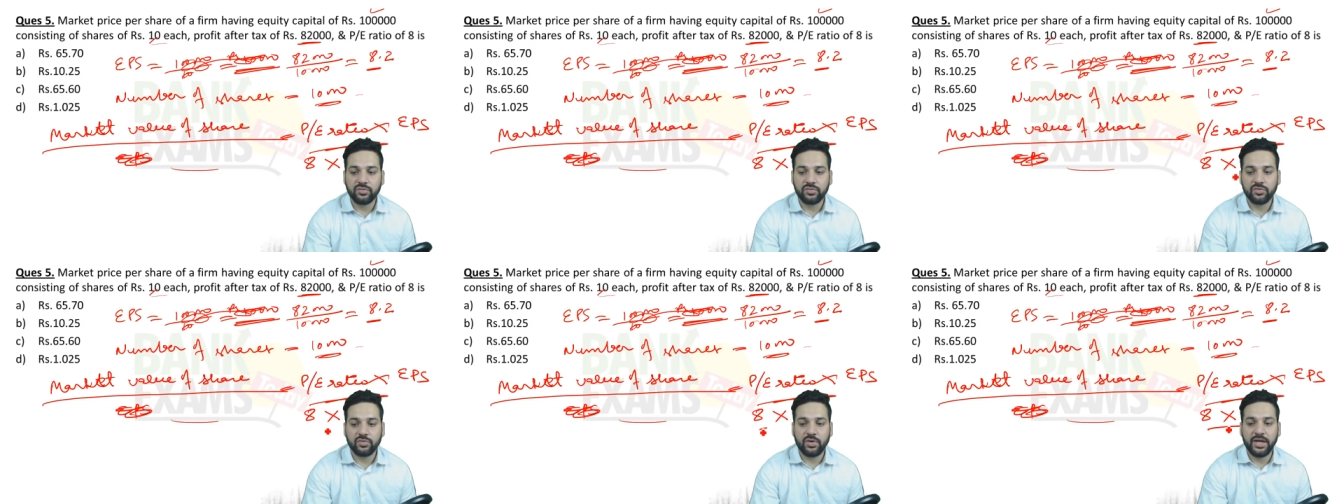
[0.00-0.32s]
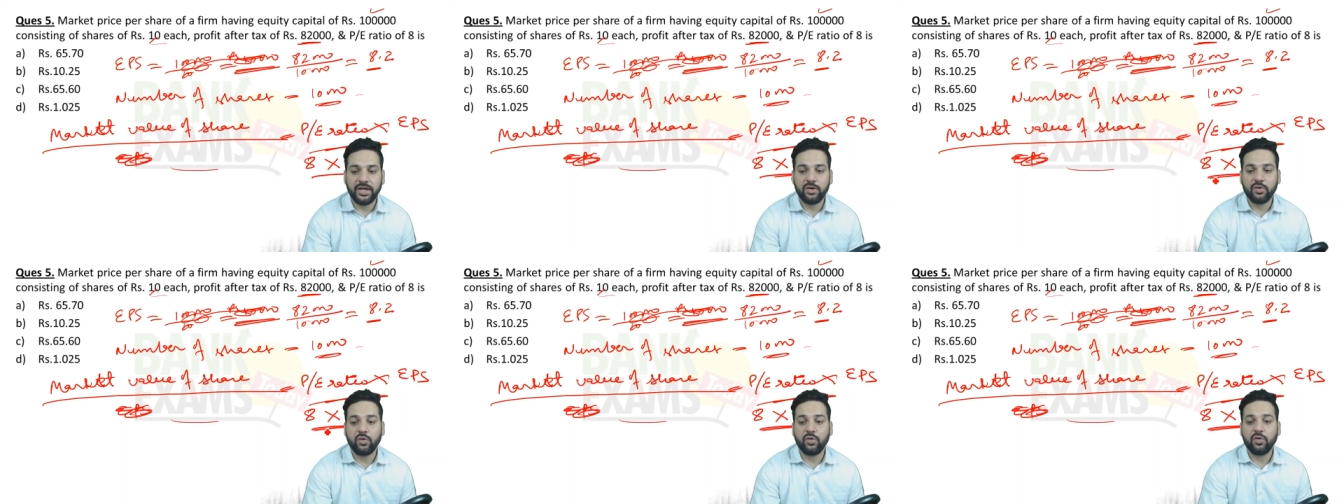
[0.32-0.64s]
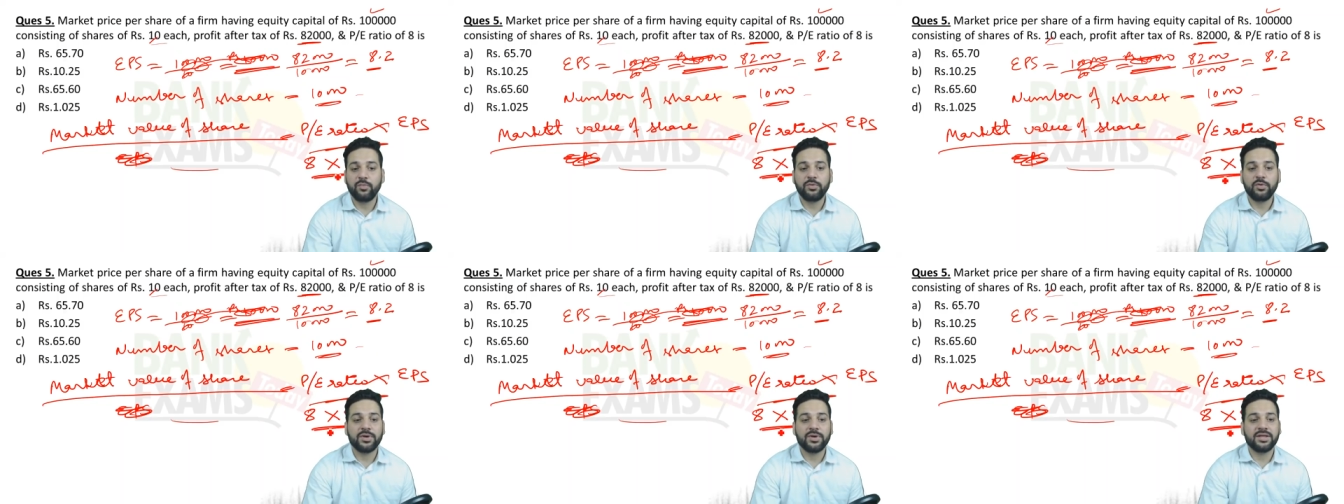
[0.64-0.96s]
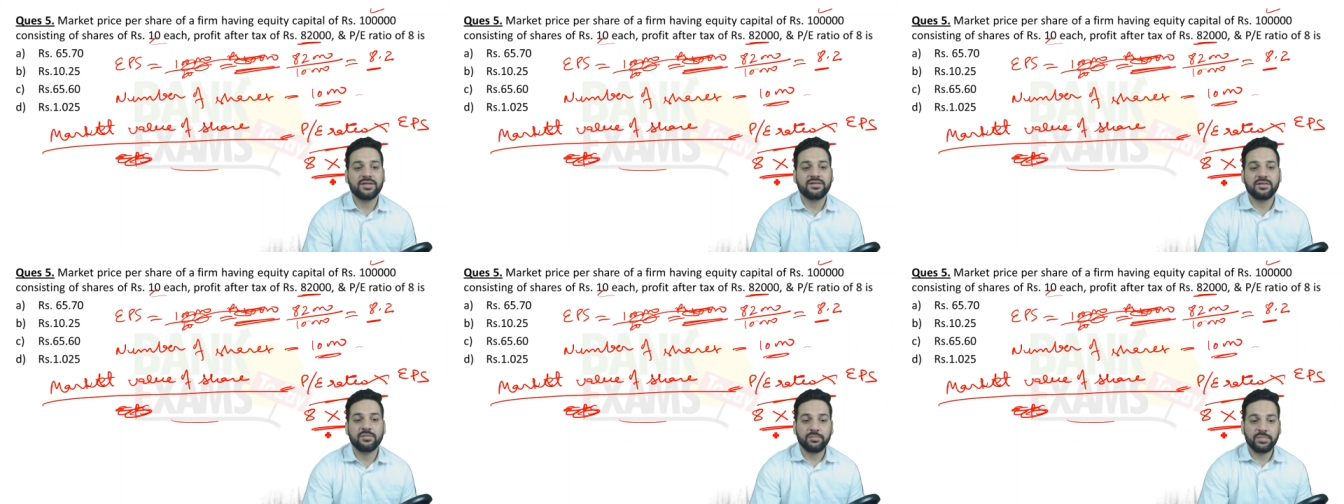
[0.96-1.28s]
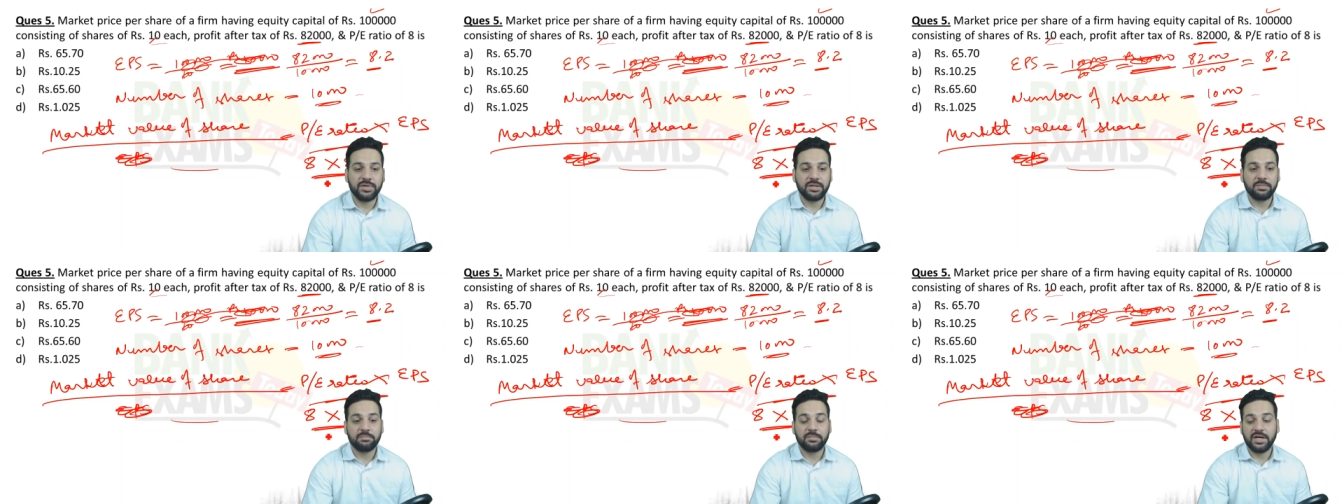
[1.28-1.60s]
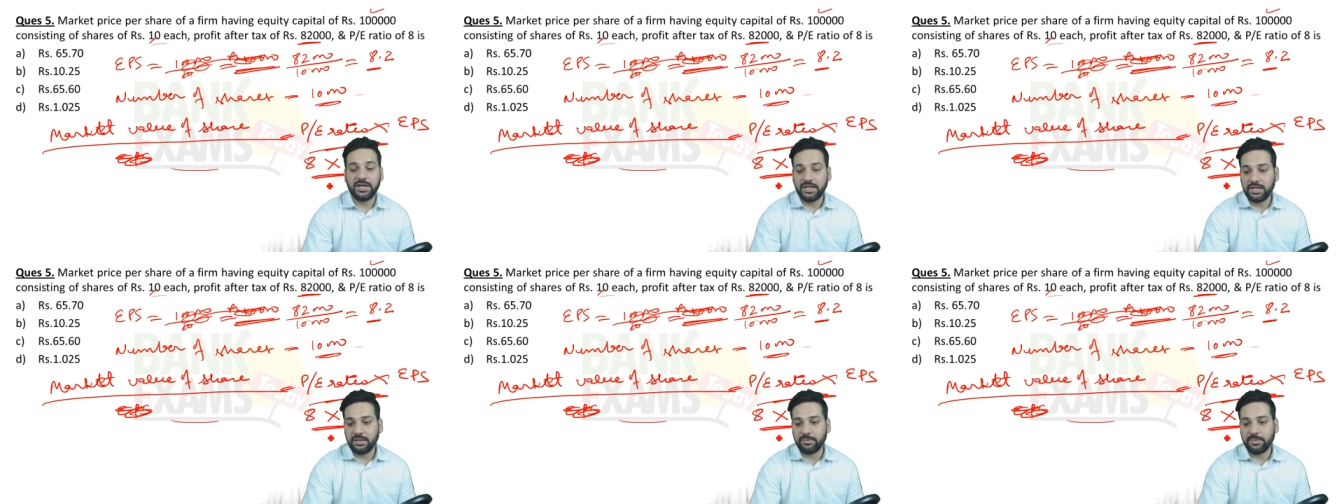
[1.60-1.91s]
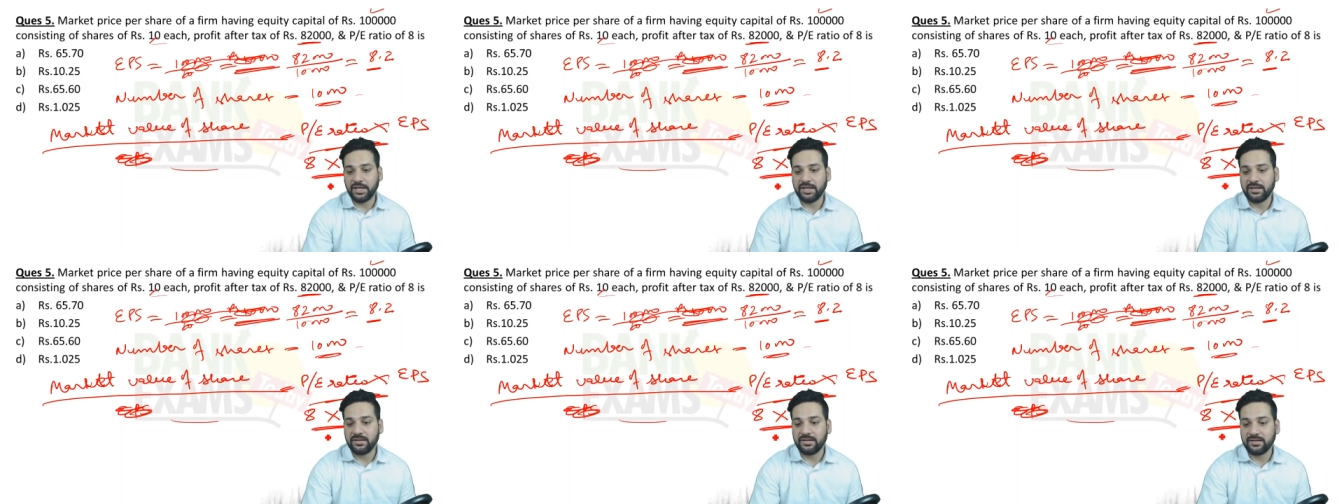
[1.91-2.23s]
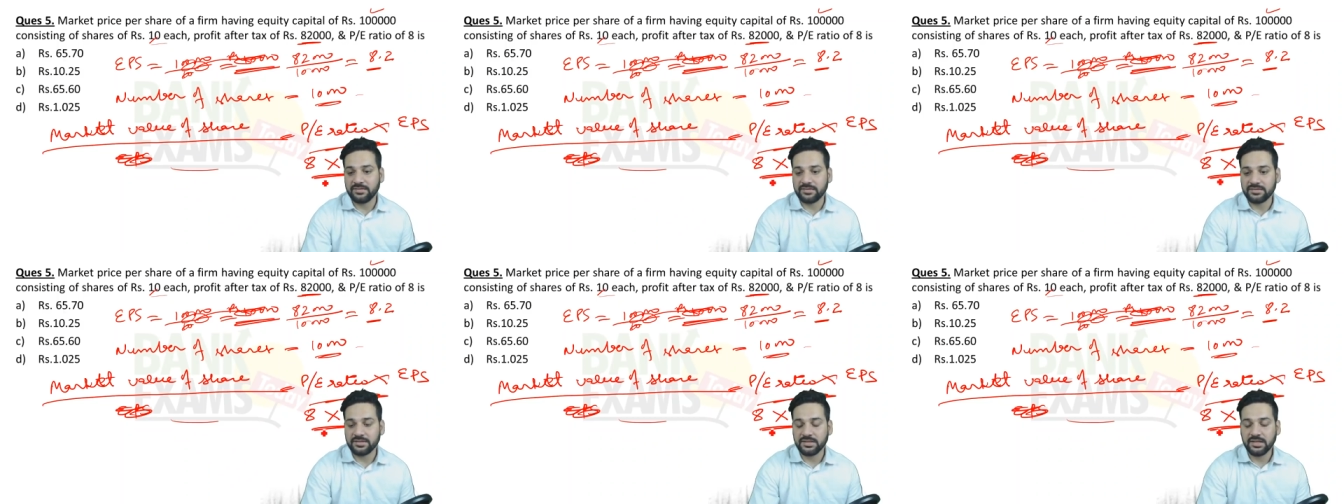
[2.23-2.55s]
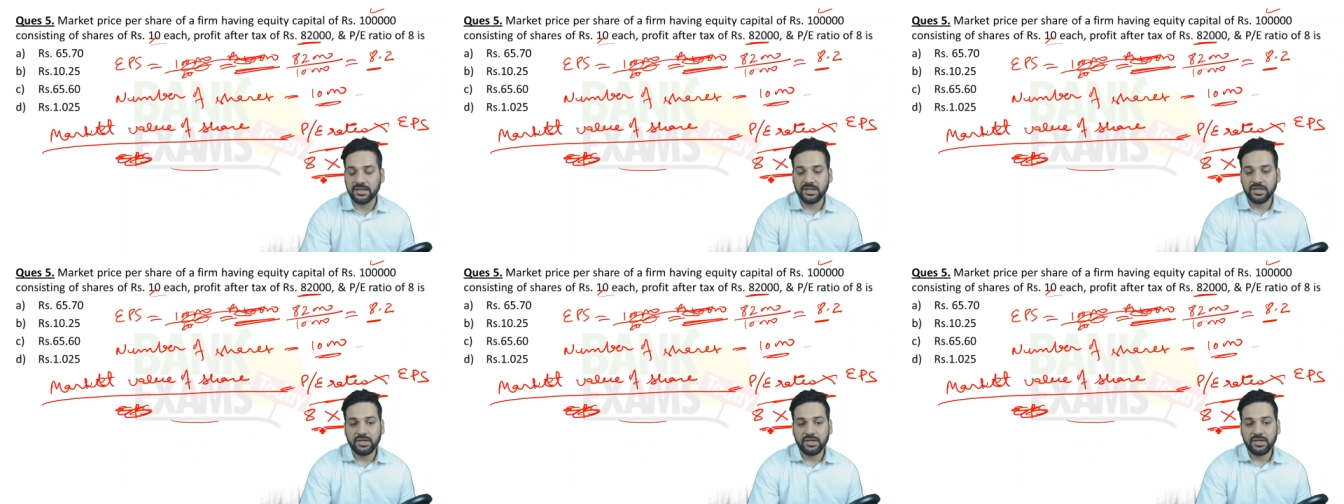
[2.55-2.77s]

So I hope you can simply multiply this